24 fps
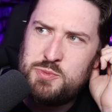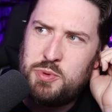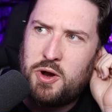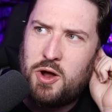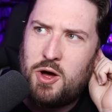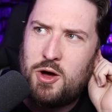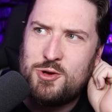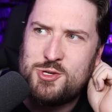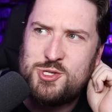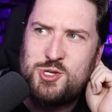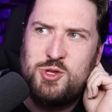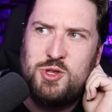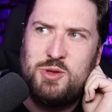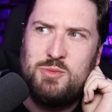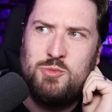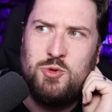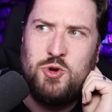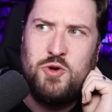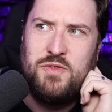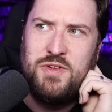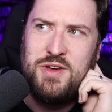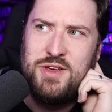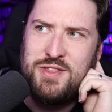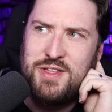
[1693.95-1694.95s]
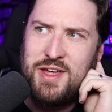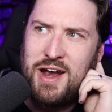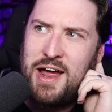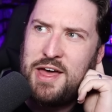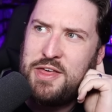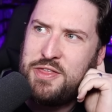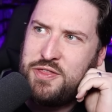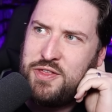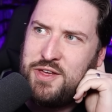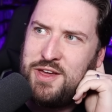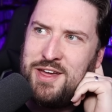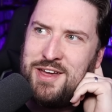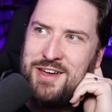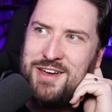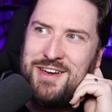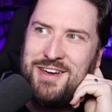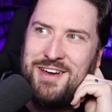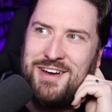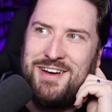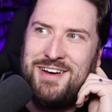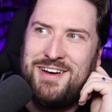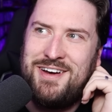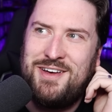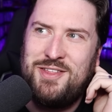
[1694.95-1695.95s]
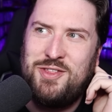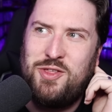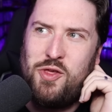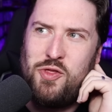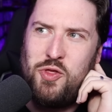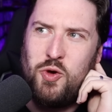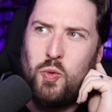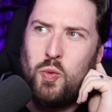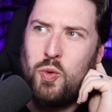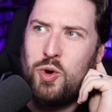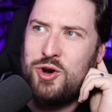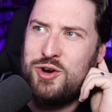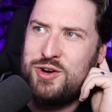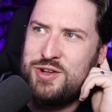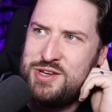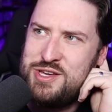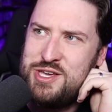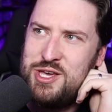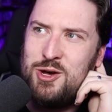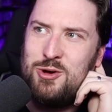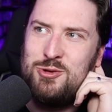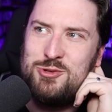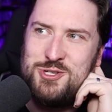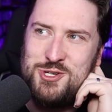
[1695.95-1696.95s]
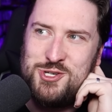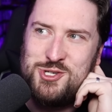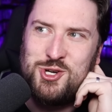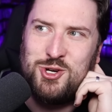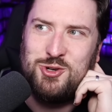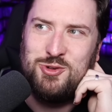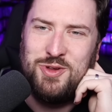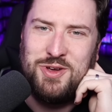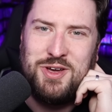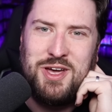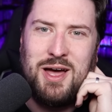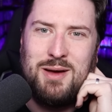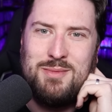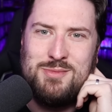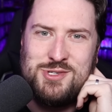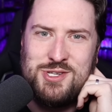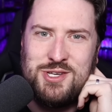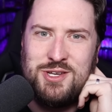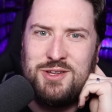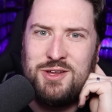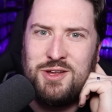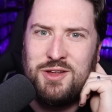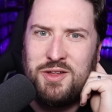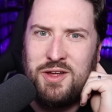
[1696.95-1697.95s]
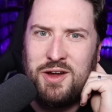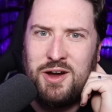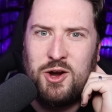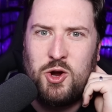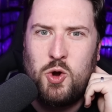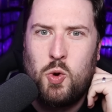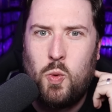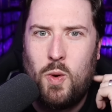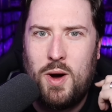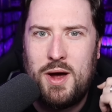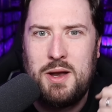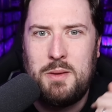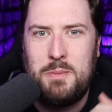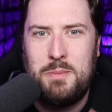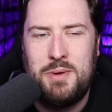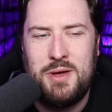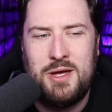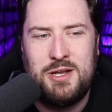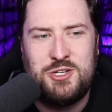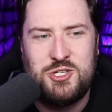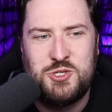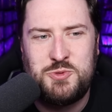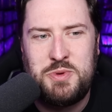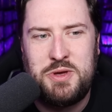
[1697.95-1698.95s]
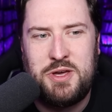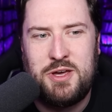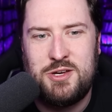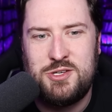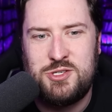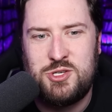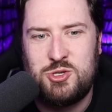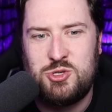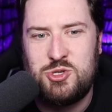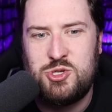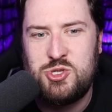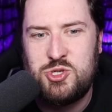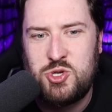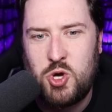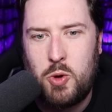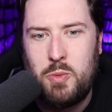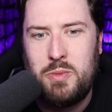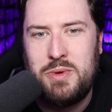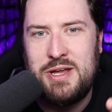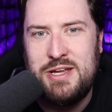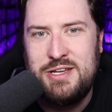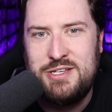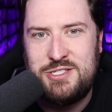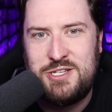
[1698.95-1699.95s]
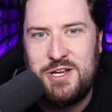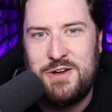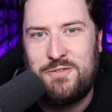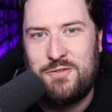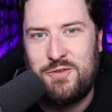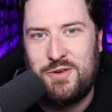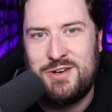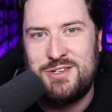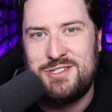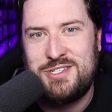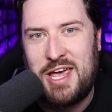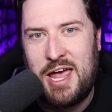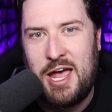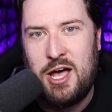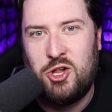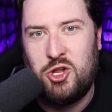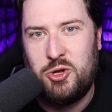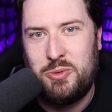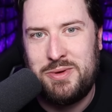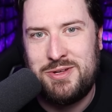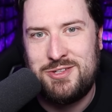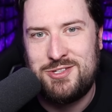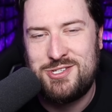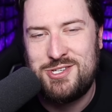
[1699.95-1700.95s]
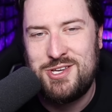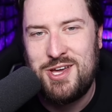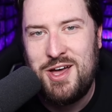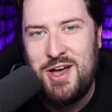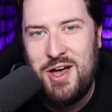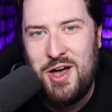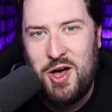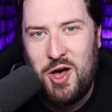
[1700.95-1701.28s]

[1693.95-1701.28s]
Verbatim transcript: but also the movie that I think uh, the, the word guilt certainly comes into there quite a bit just because there's so many different elements